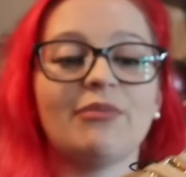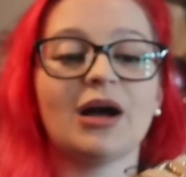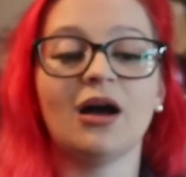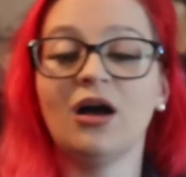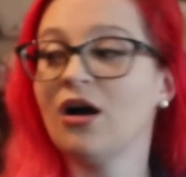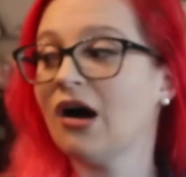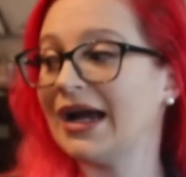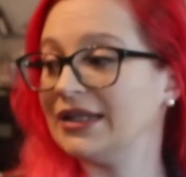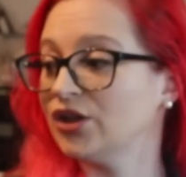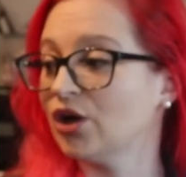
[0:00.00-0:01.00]
but
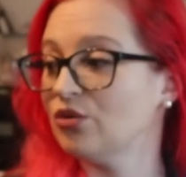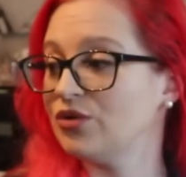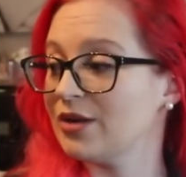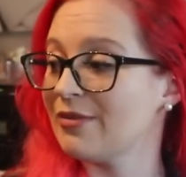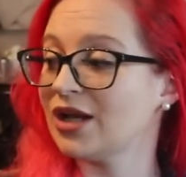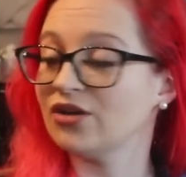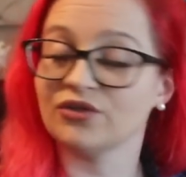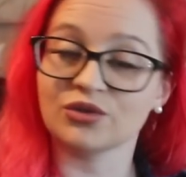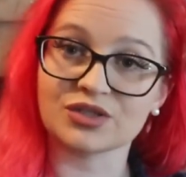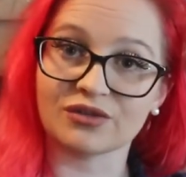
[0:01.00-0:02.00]
I know the amount of
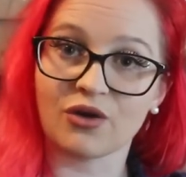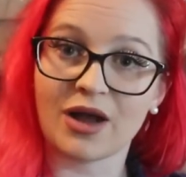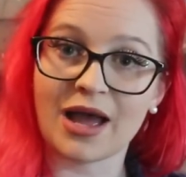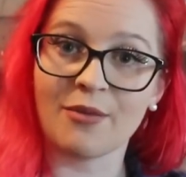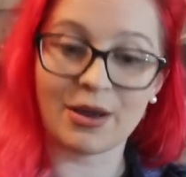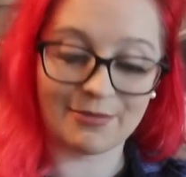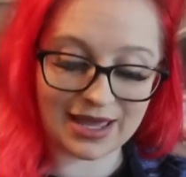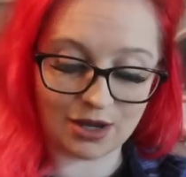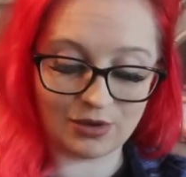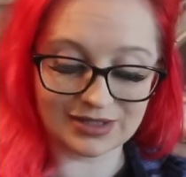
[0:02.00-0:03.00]
use I've got out of my
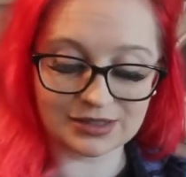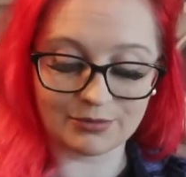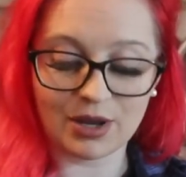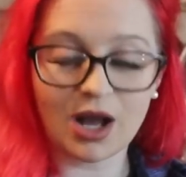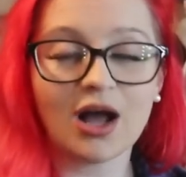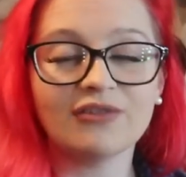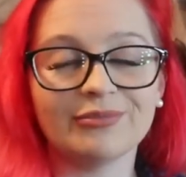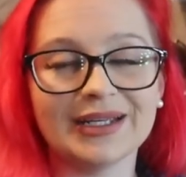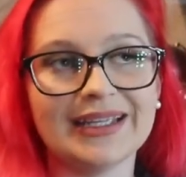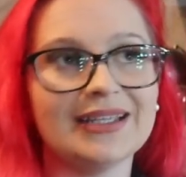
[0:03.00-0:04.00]
black ones, and part of
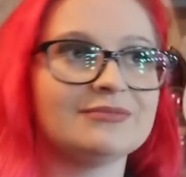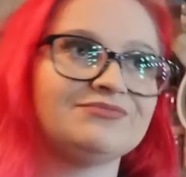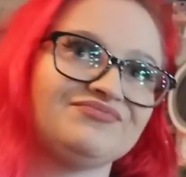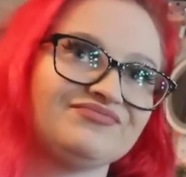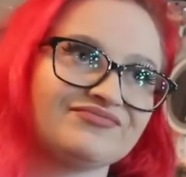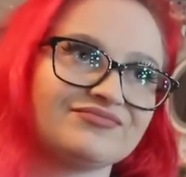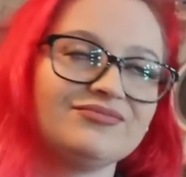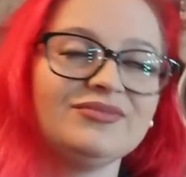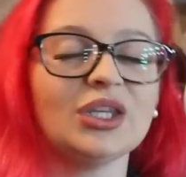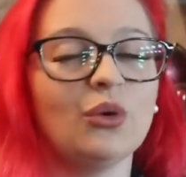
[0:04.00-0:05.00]
me
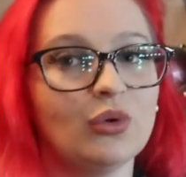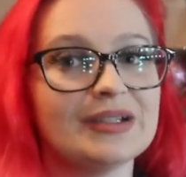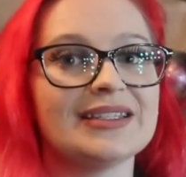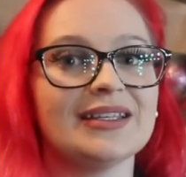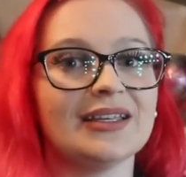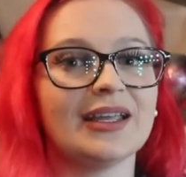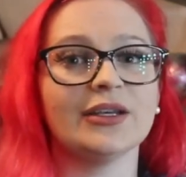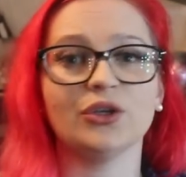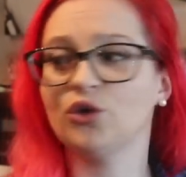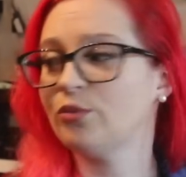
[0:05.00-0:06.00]
was thinking
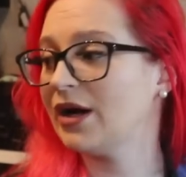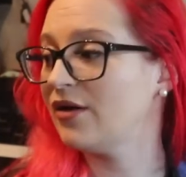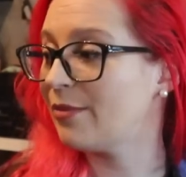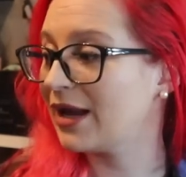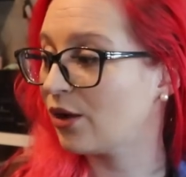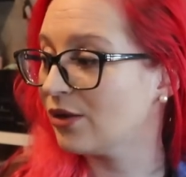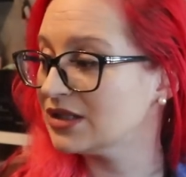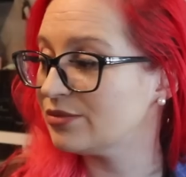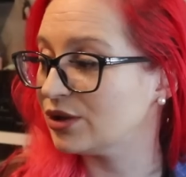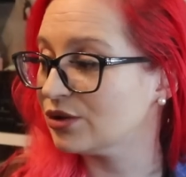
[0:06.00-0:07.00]
getting a new pair of the black
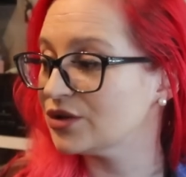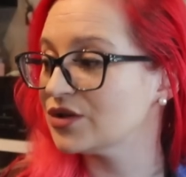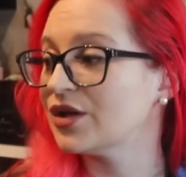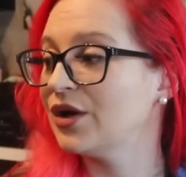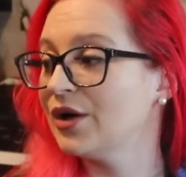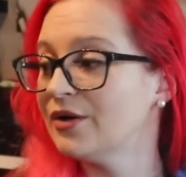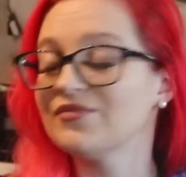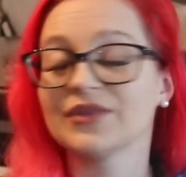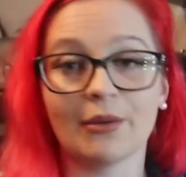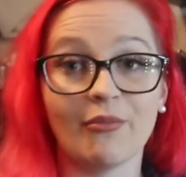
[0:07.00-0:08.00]
ones because
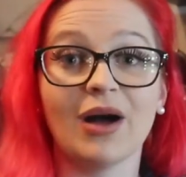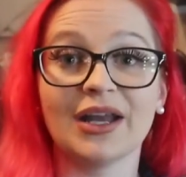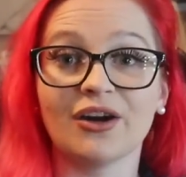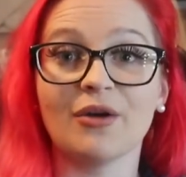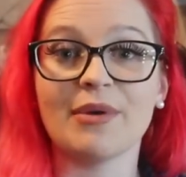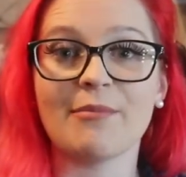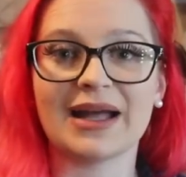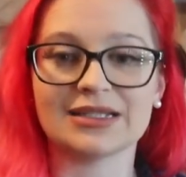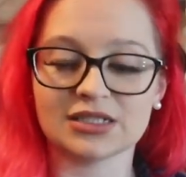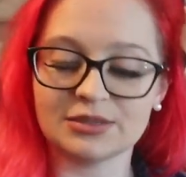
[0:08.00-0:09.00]
mine are a bit
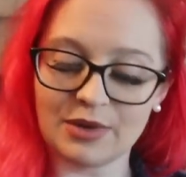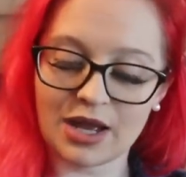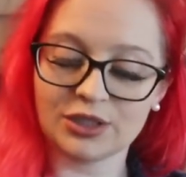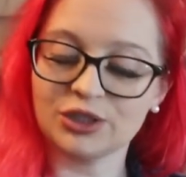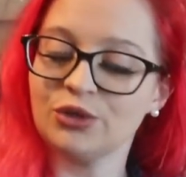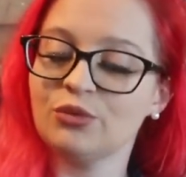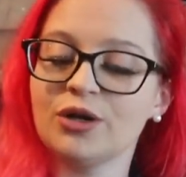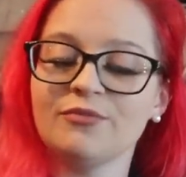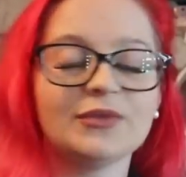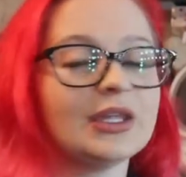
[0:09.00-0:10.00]
battered. But you know what?